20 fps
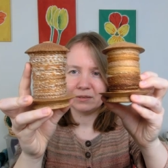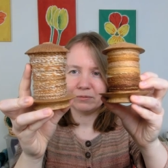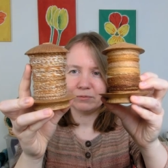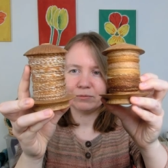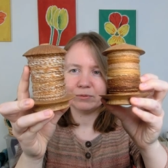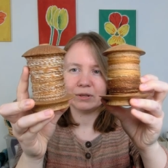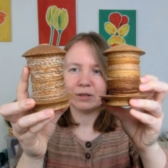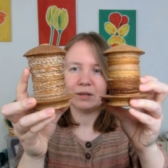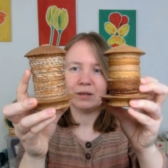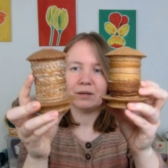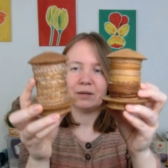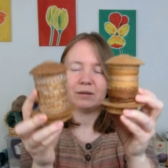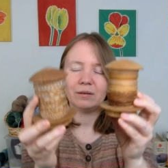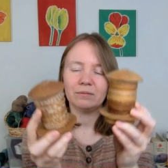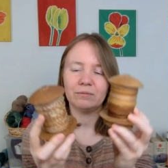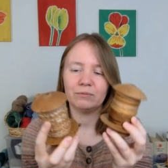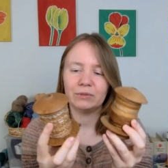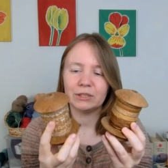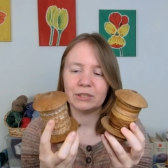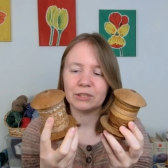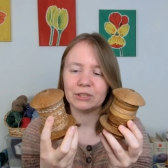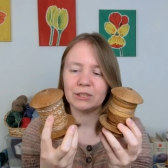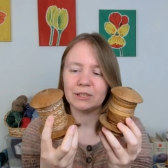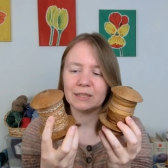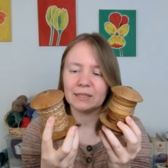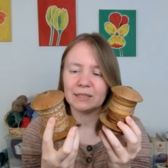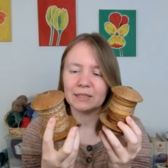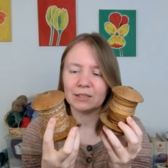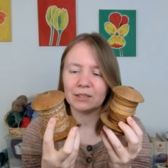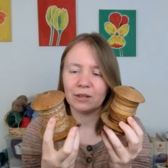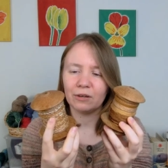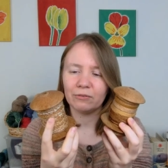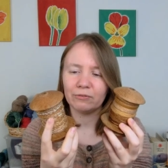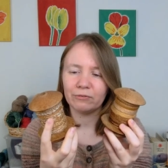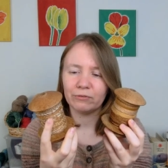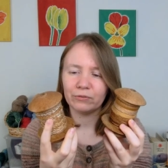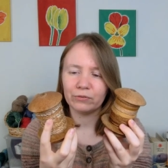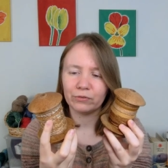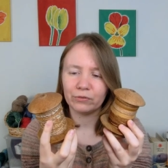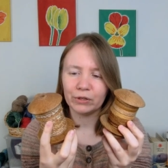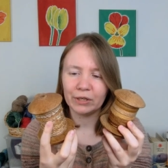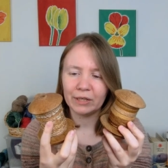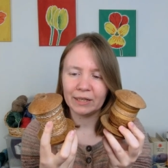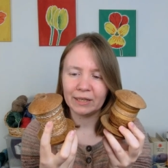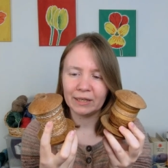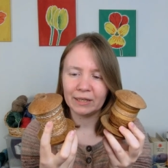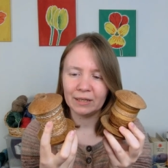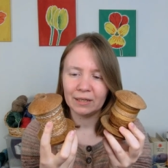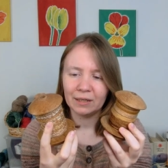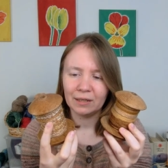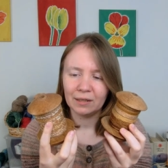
um, which consisted of three